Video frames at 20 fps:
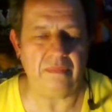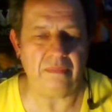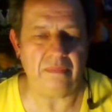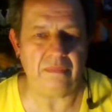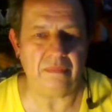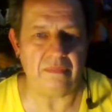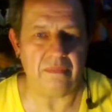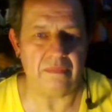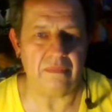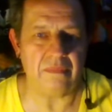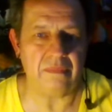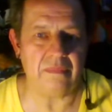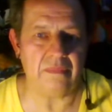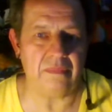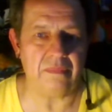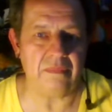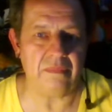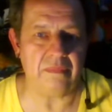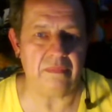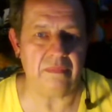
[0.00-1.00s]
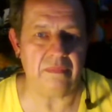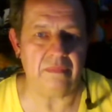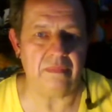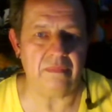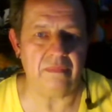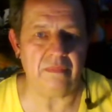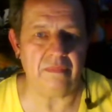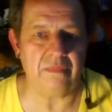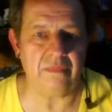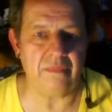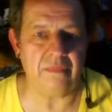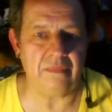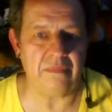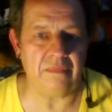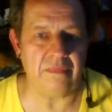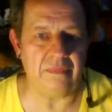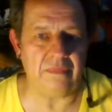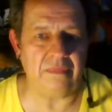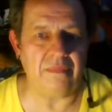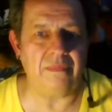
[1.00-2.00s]

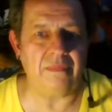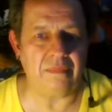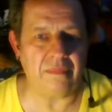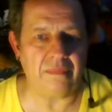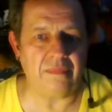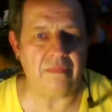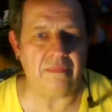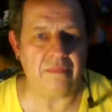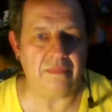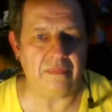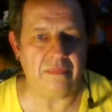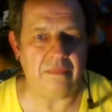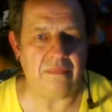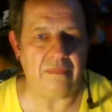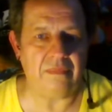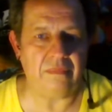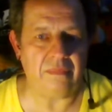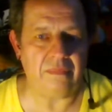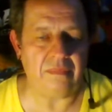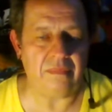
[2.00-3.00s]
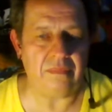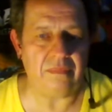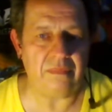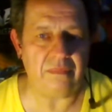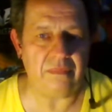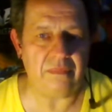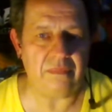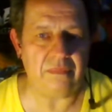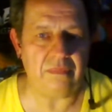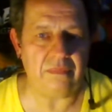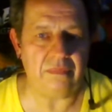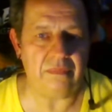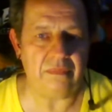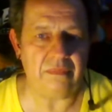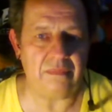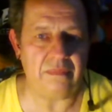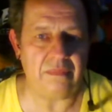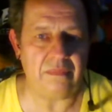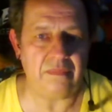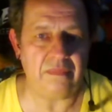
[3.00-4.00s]

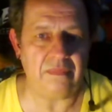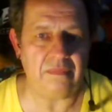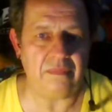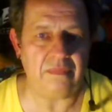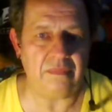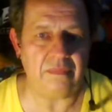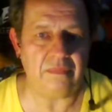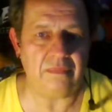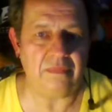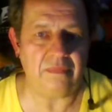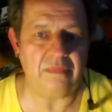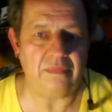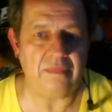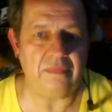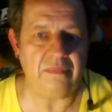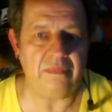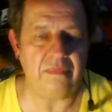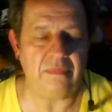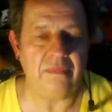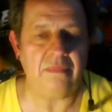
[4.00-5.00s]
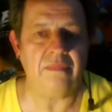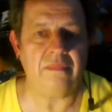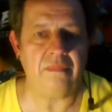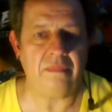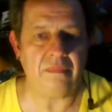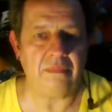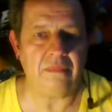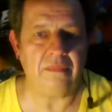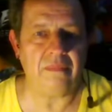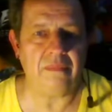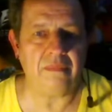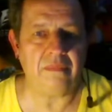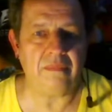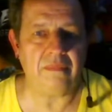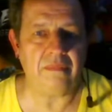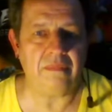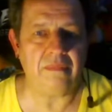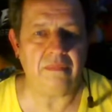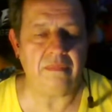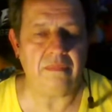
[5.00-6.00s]

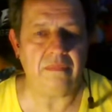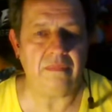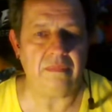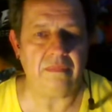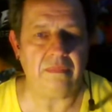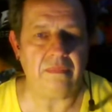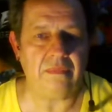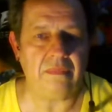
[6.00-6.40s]
(not speaking)